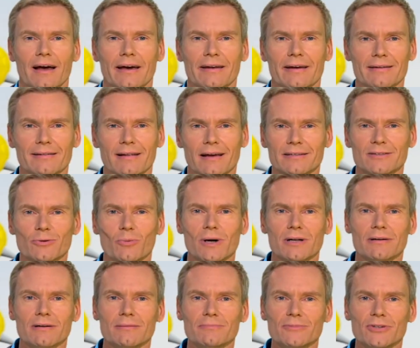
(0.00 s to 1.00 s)
And I'd like to
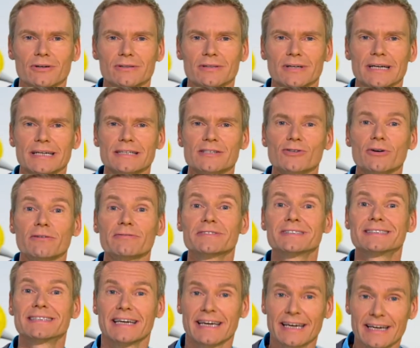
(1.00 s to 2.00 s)
welcome Dr. Christoph
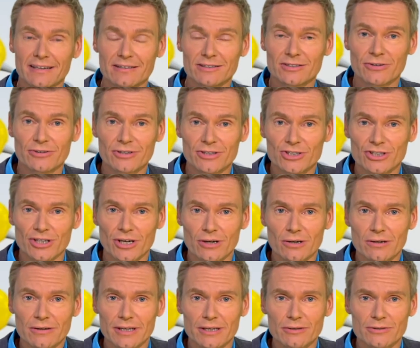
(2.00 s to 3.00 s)
Then to the
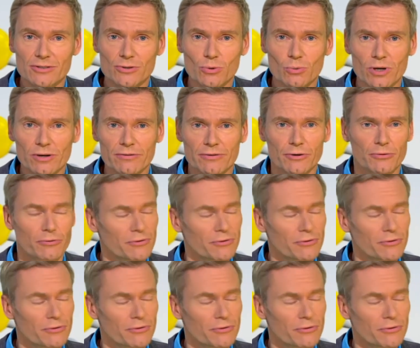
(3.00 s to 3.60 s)
show. He used to work for